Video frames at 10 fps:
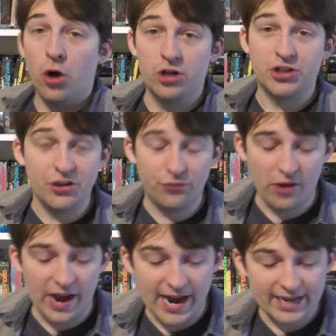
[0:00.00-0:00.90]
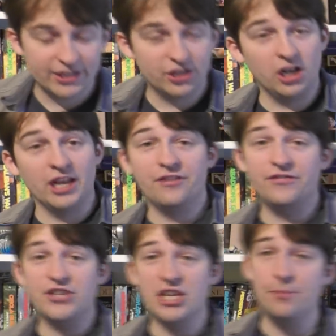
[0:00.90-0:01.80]
not, in fact,
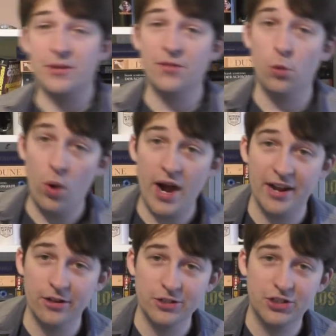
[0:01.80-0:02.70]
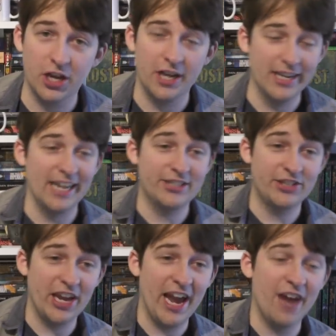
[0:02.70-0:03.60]
live deep in the wilds unless
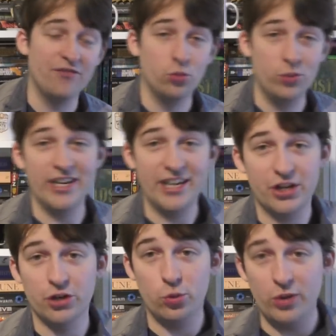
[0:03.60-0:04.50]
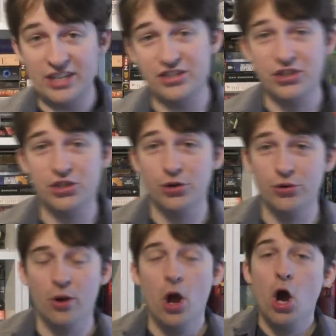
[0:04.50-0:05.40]
they have a really good reason
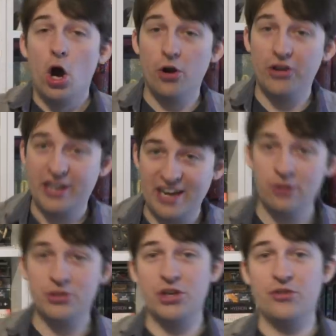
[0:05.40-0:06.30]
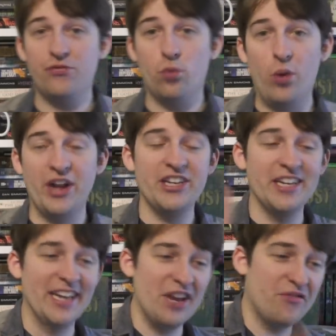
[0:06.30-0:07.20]
to, on account of when
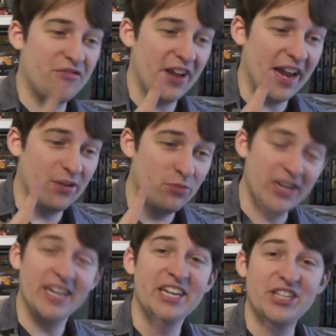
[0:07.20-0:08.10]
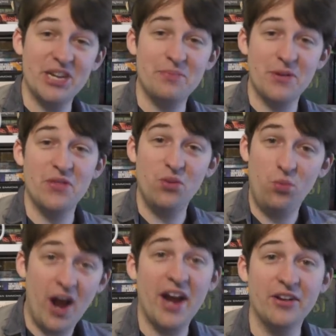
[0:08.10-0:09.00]
you live really deep in the
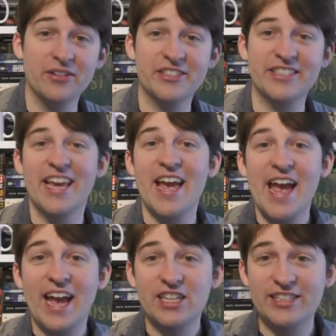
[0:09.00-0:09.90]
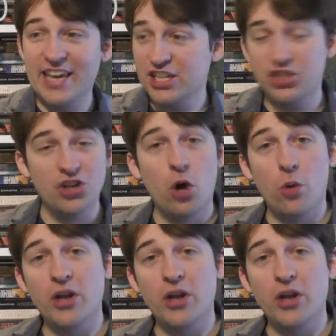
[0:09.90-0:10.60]
wilds, there's no